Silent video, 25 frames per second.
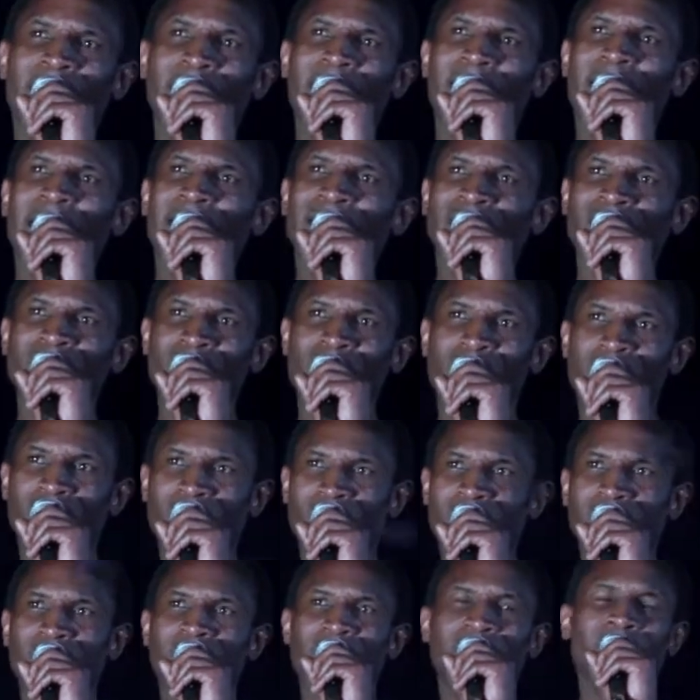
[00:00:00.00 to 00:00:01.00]
and
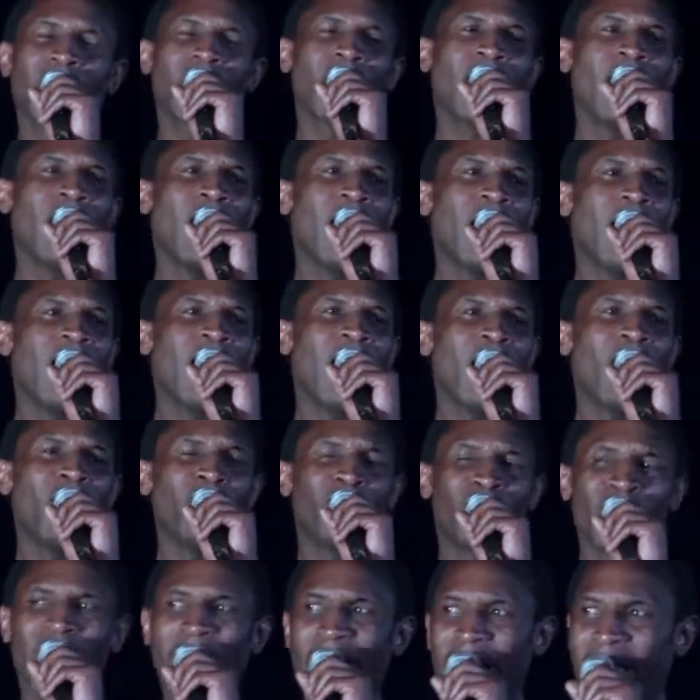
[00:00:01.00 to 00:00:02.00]
not think of